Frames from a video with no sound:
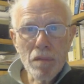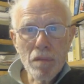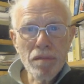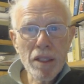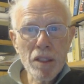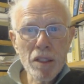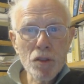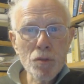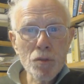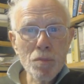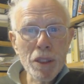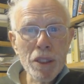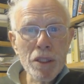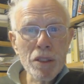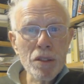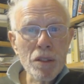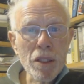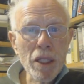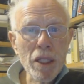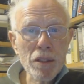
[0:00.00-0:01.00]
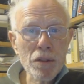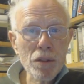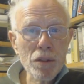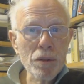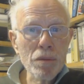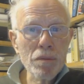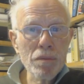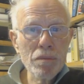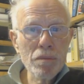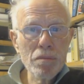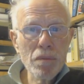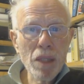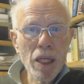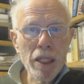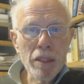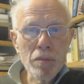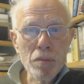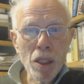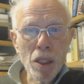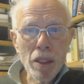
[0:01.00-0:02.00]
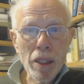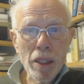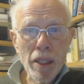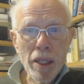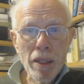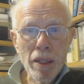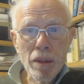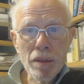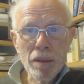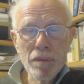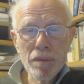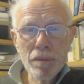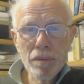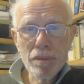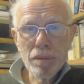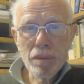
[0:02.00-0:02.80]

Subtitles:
They found speeds down to 8 miles an hour.